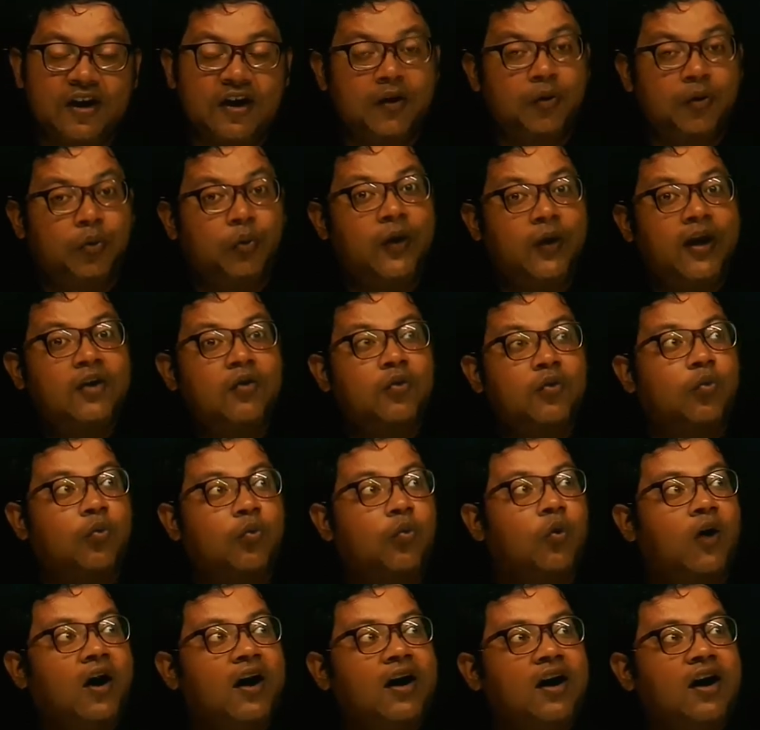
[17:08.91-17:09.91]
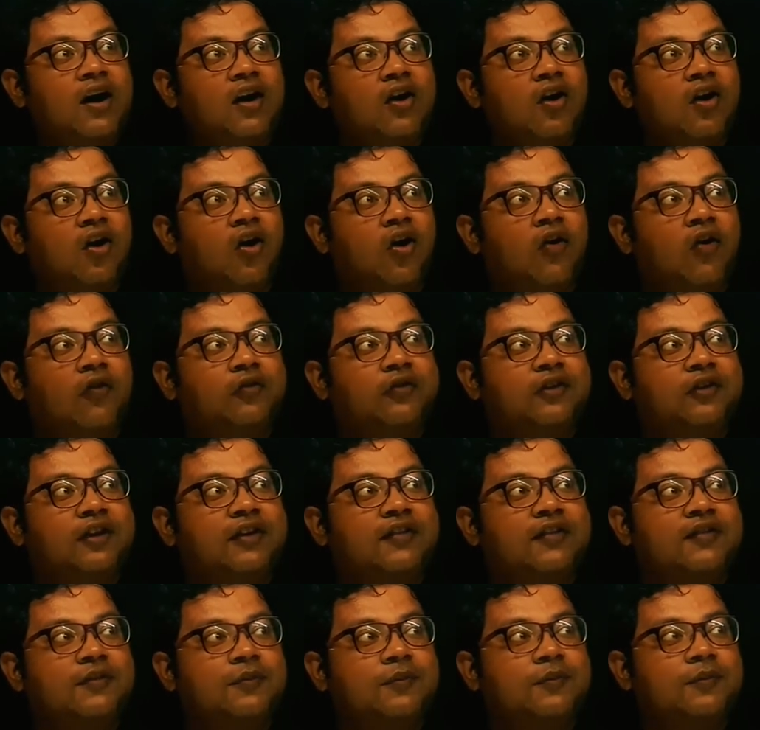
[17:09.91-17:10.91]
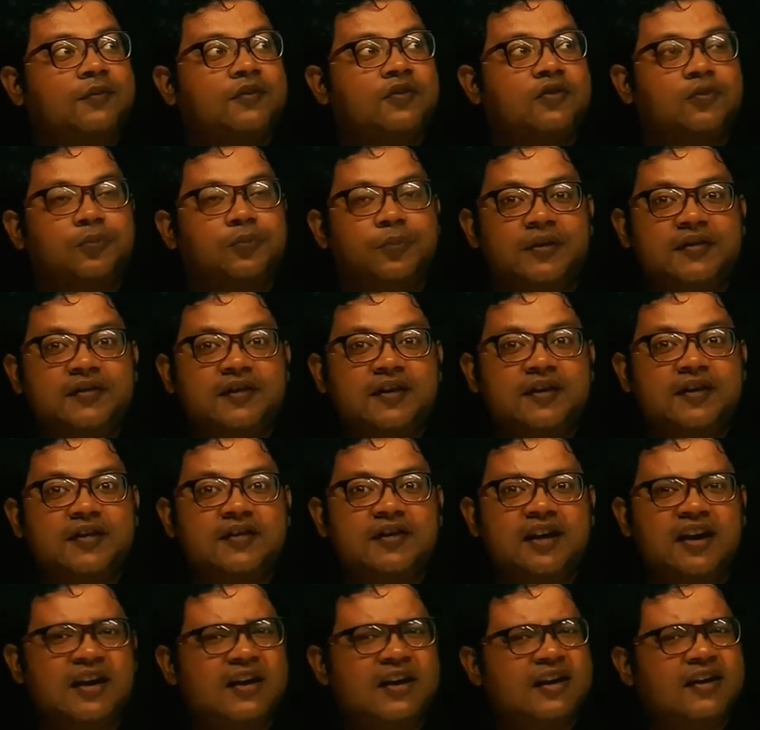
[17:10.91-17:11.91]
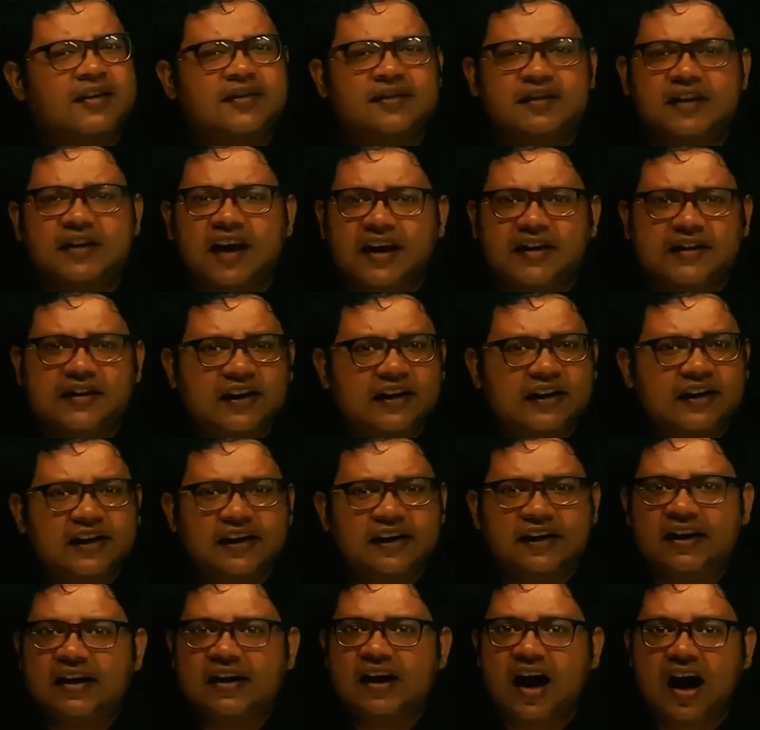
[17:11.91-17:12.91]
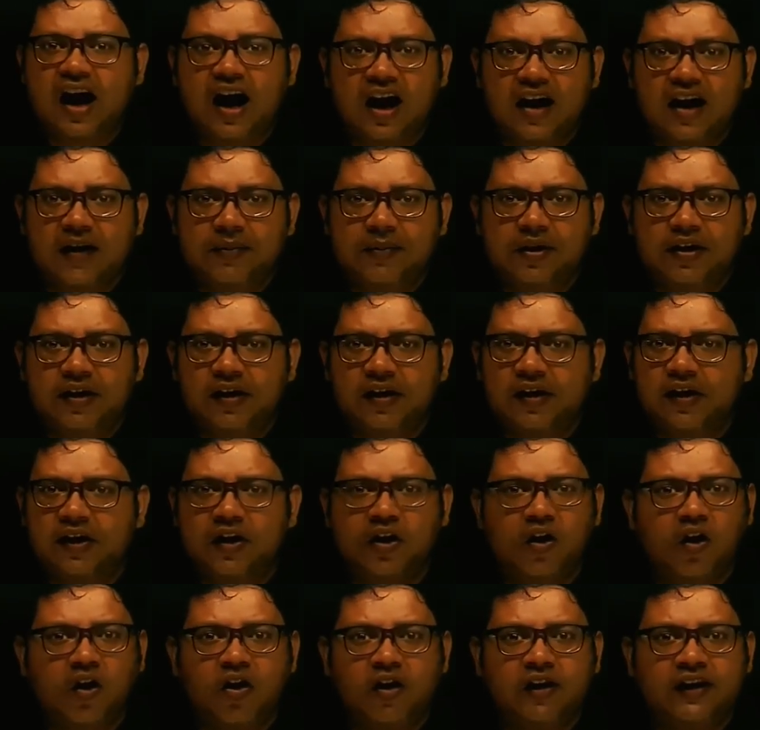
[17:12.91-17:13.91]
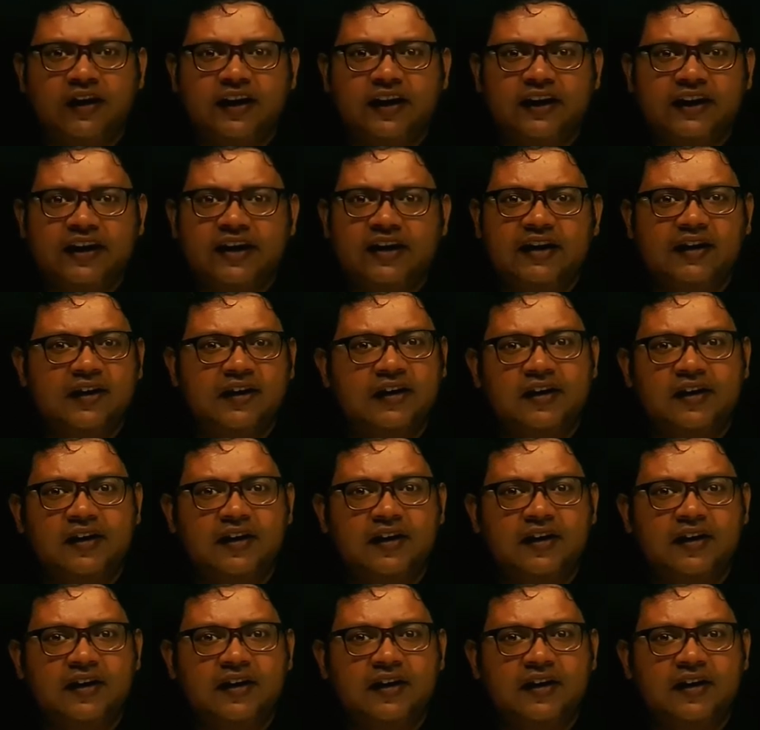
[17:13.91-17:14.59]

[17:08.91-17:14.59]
where one of the species is neither getting harmed nor getting,